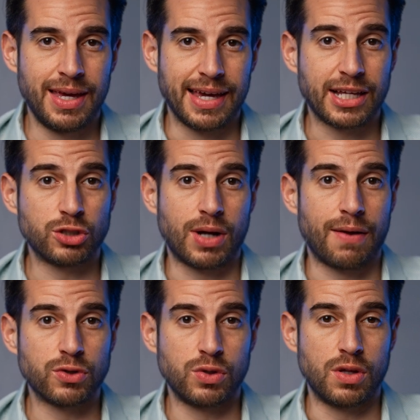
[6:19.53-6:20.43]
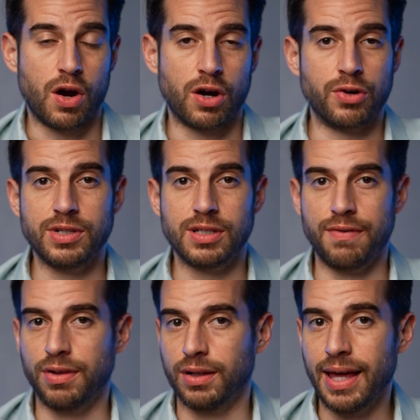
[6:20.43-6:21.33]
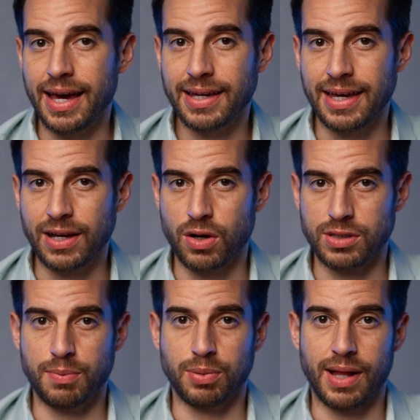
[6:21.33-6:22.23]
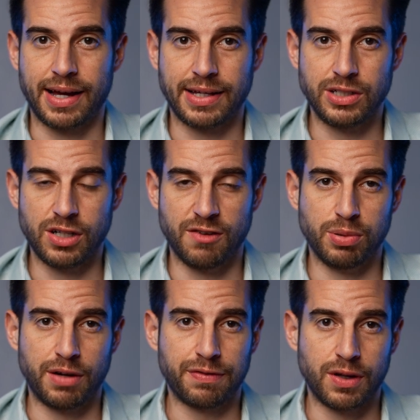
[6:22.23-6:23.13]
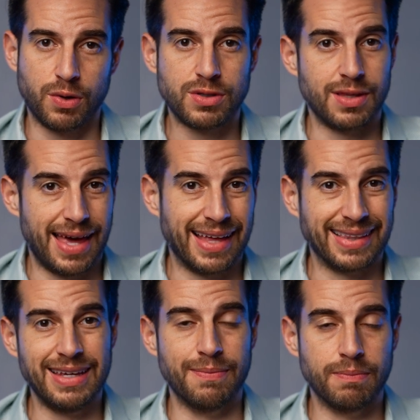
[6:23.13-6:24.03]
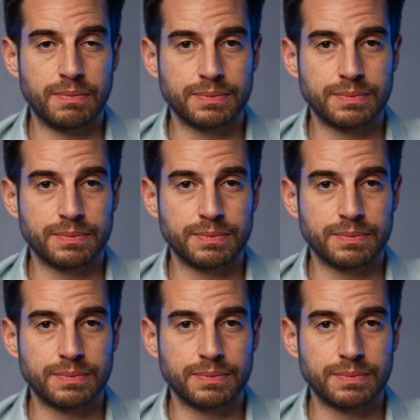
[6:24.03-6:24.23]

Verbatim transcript: It can travel to the arteries of the leg and cause a blockage of blood flow to that limb.